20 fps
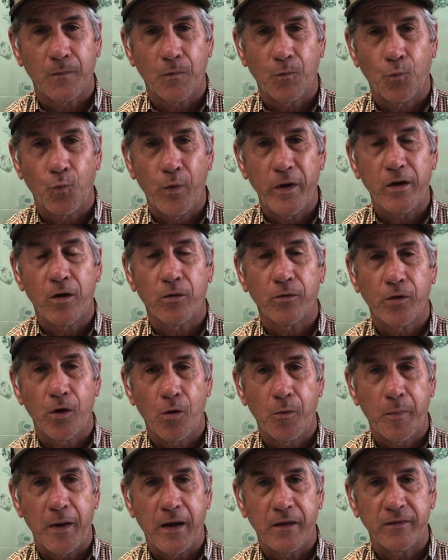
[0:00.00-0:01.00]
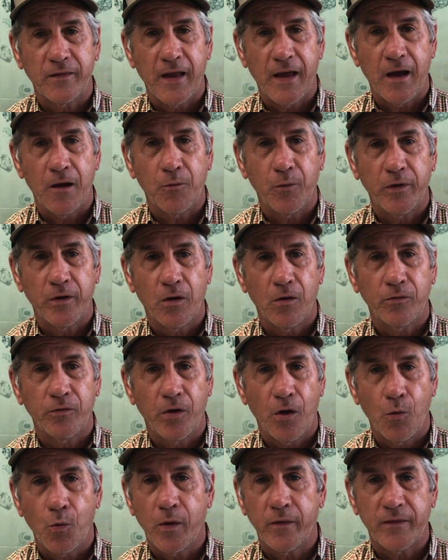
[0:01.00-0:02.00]
We don't know about that. We don't
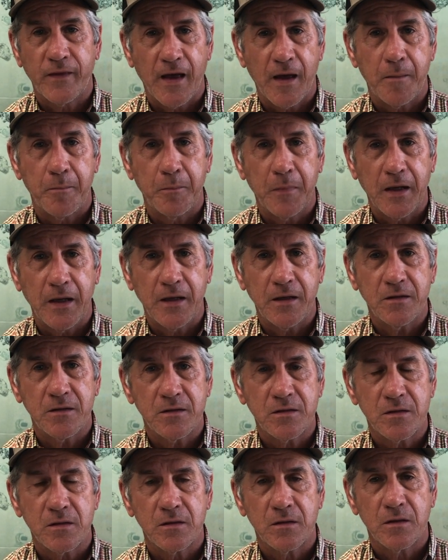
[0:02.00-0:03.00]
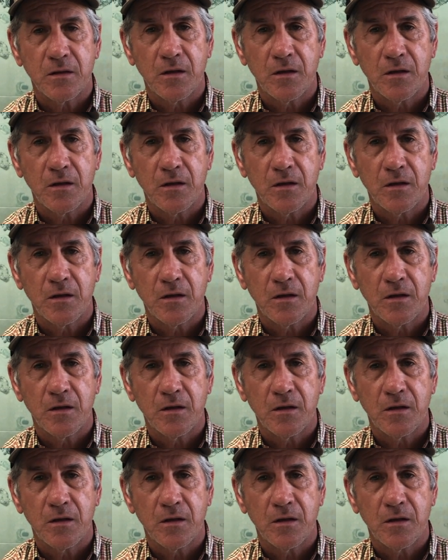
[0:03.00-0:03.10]
know what that means.